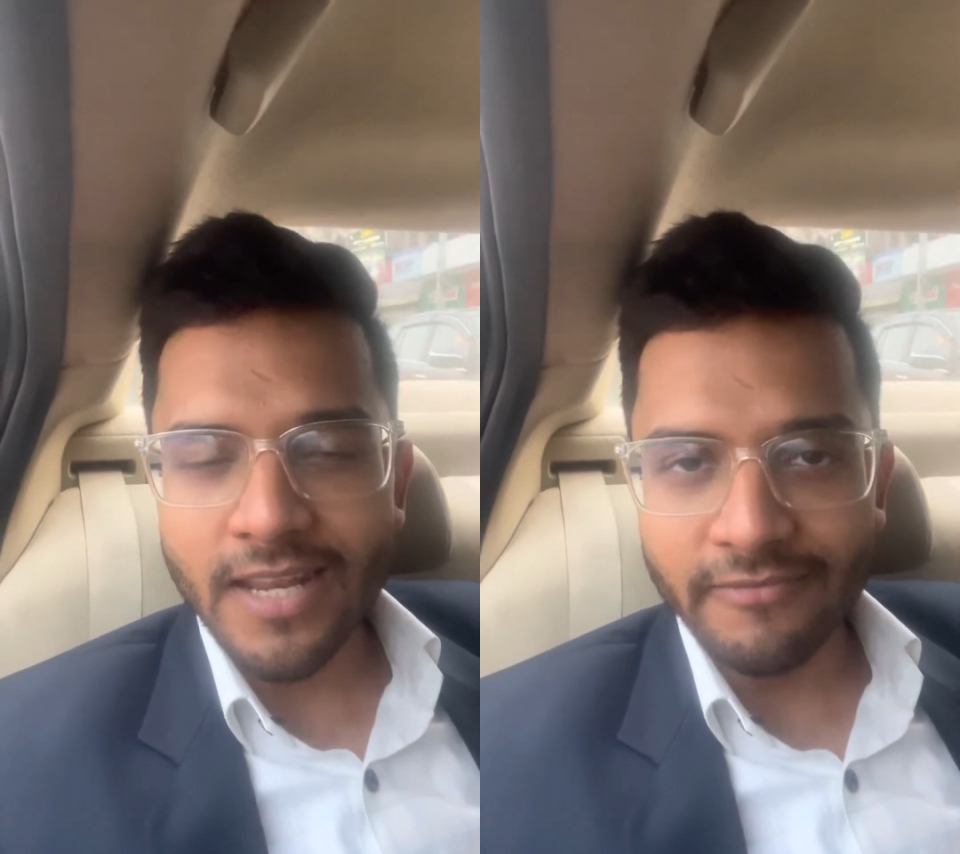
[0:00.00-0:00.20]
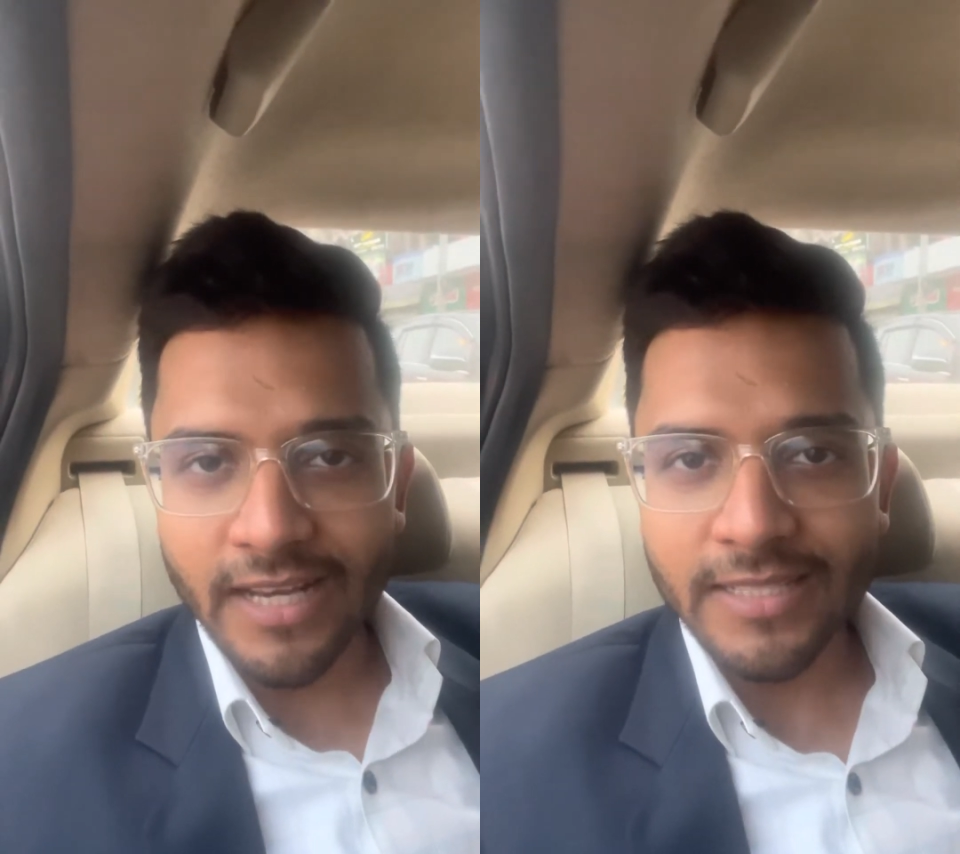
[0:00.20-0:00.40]

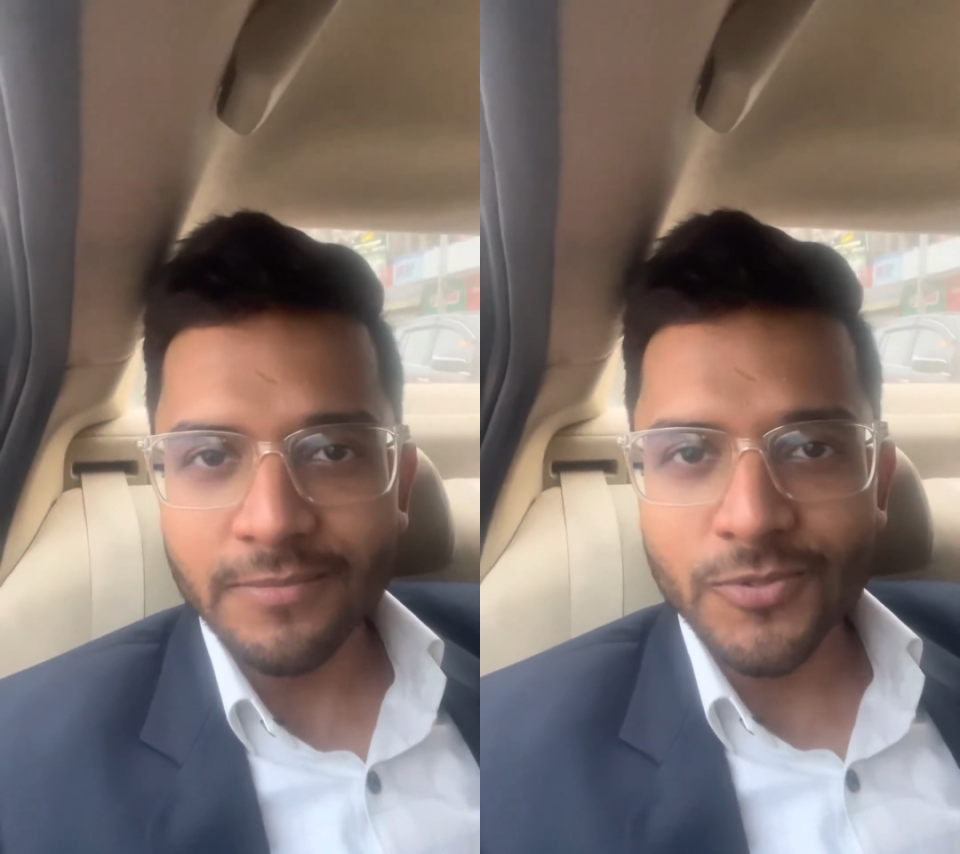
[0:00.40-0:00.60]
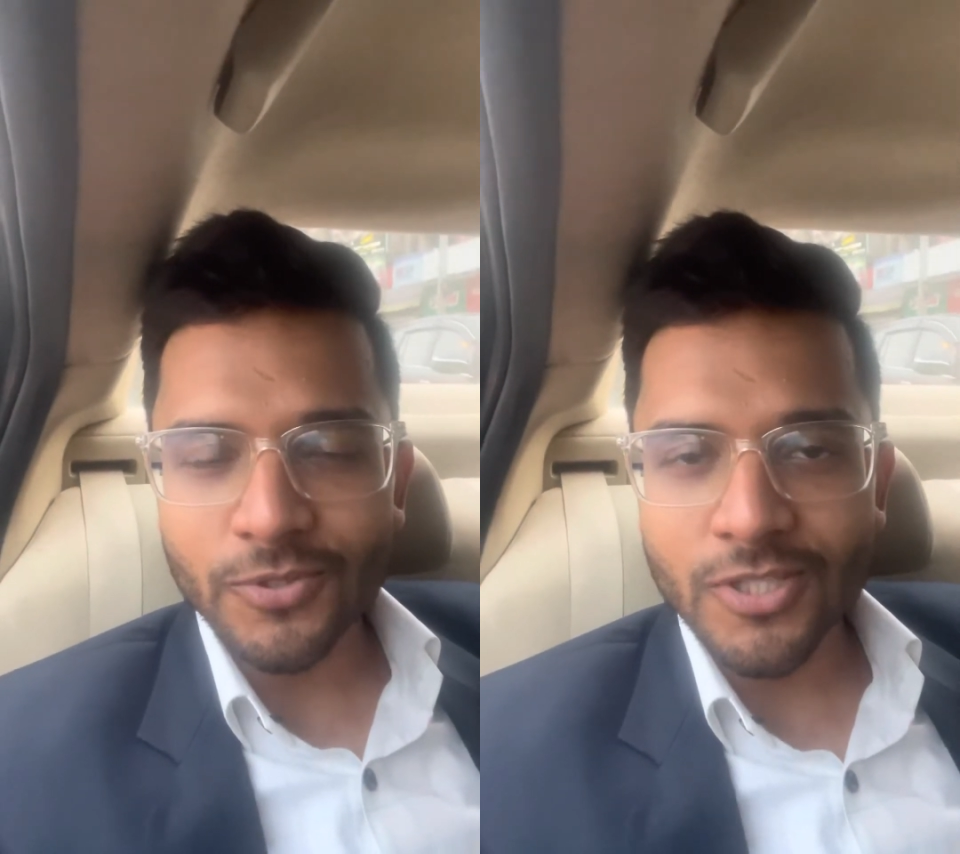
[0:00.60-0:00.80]
and
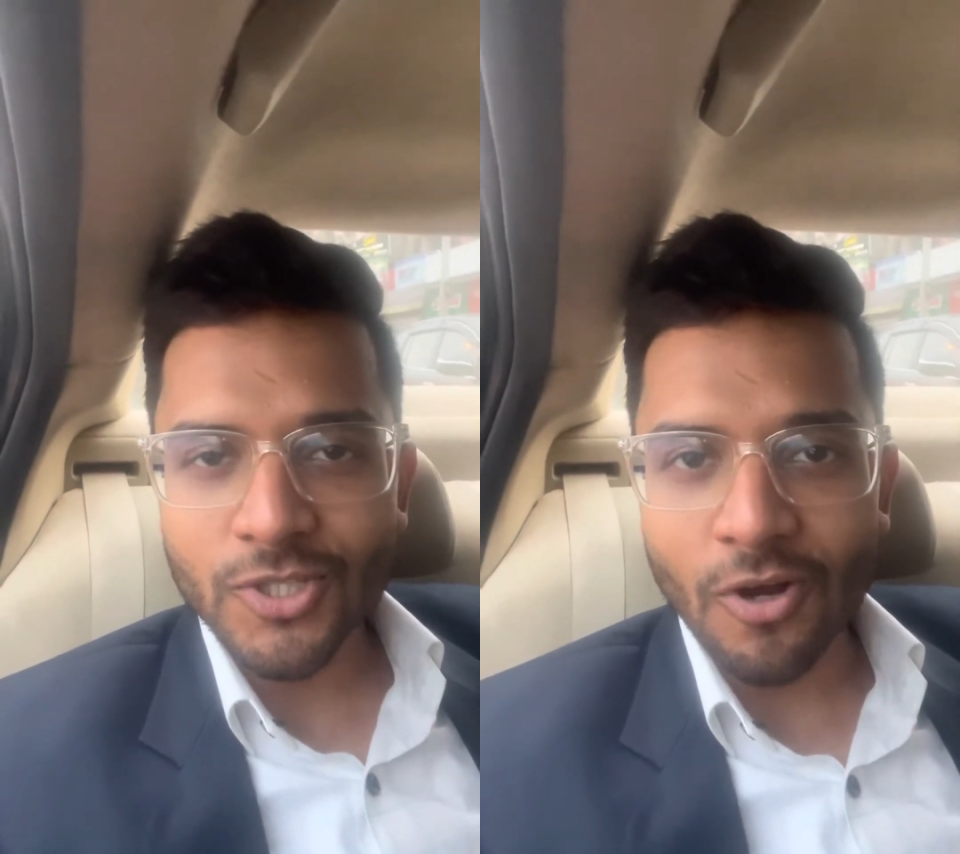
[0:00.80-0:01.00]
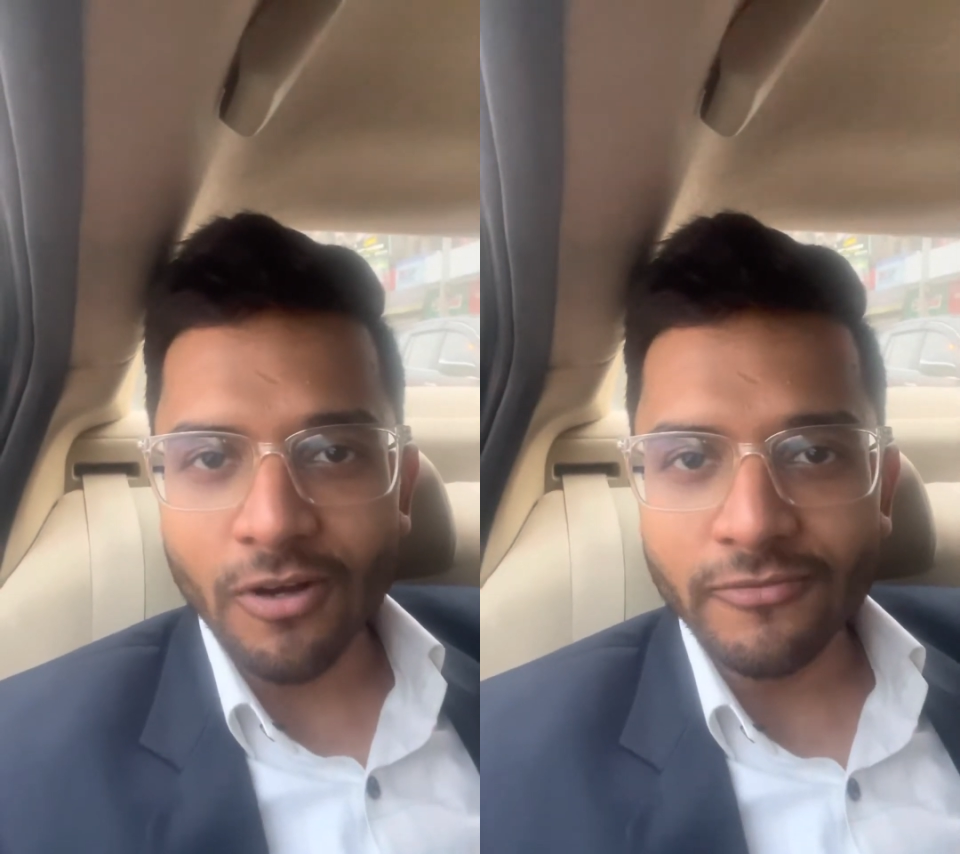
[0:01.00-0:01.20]
welcome to this
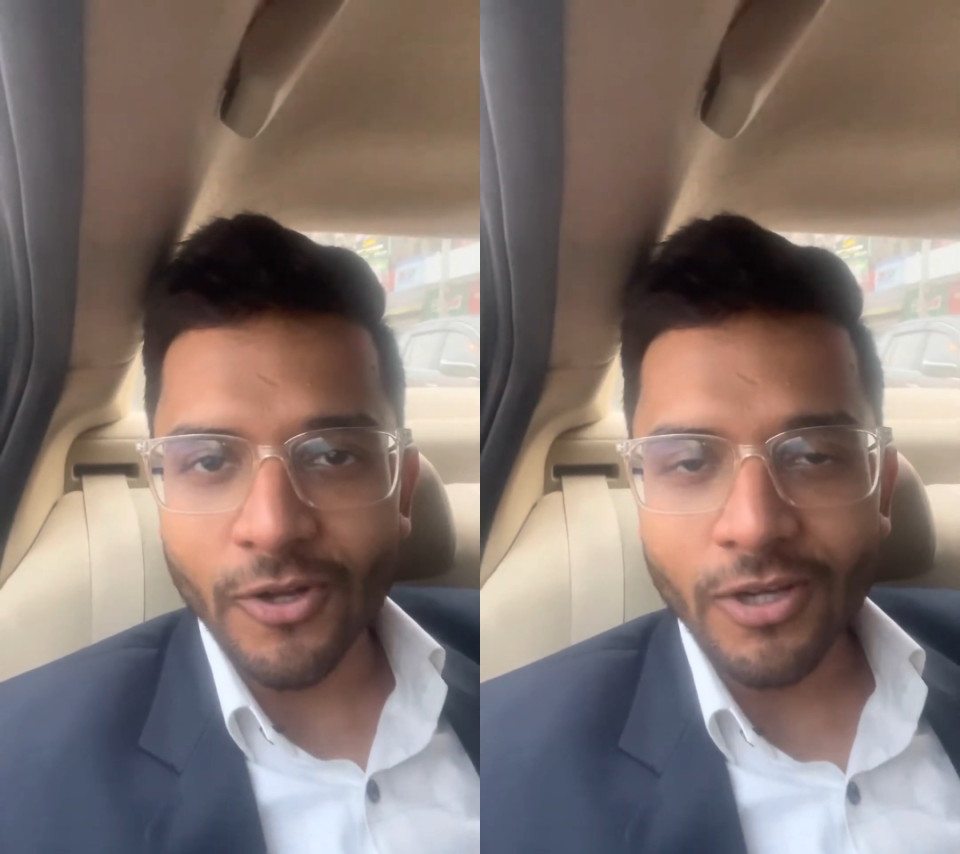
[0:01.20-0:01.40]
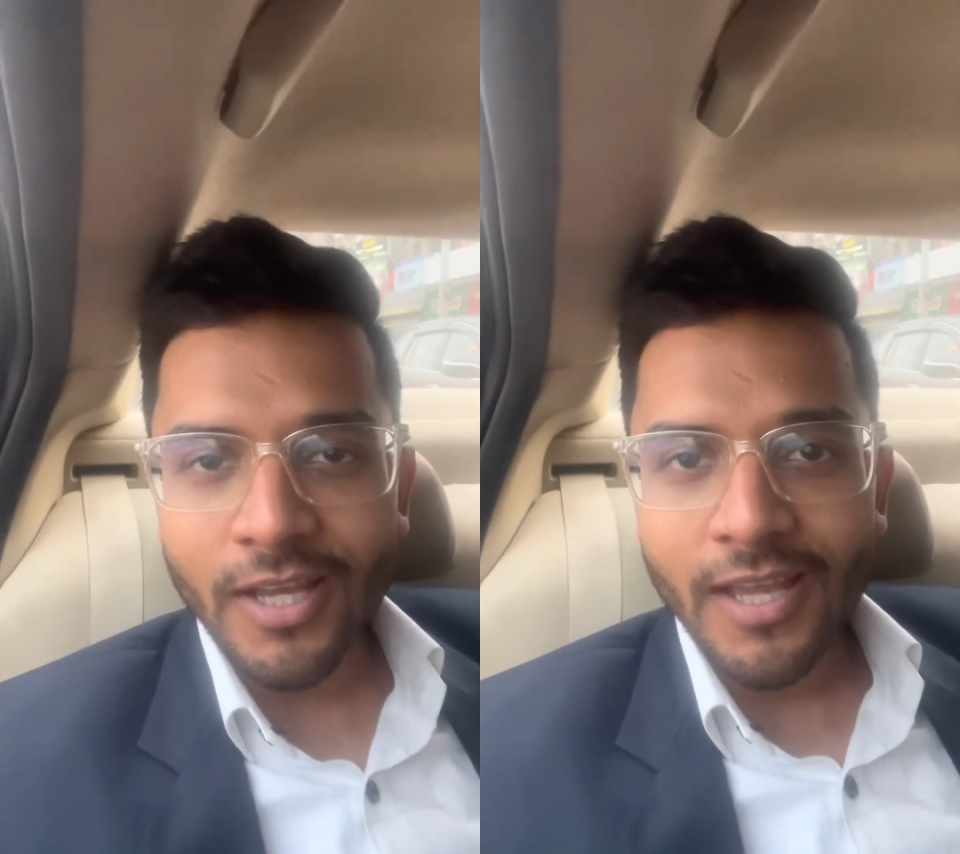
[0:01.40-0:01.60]
short
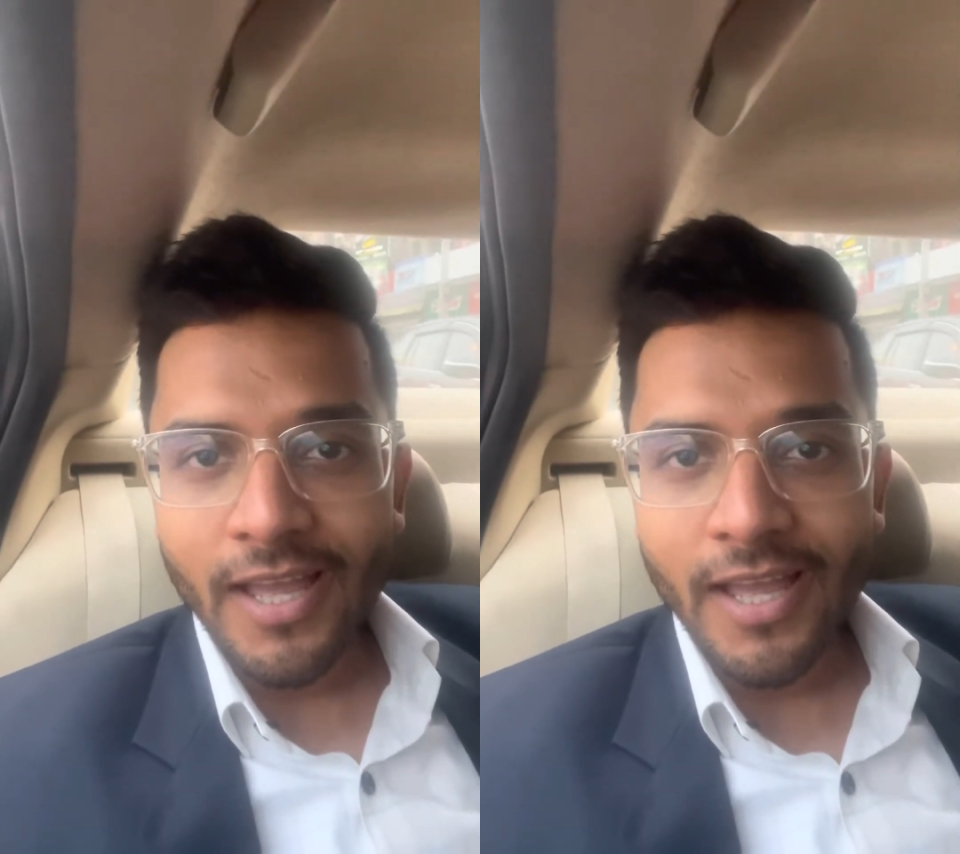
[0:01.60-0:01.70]
vlog.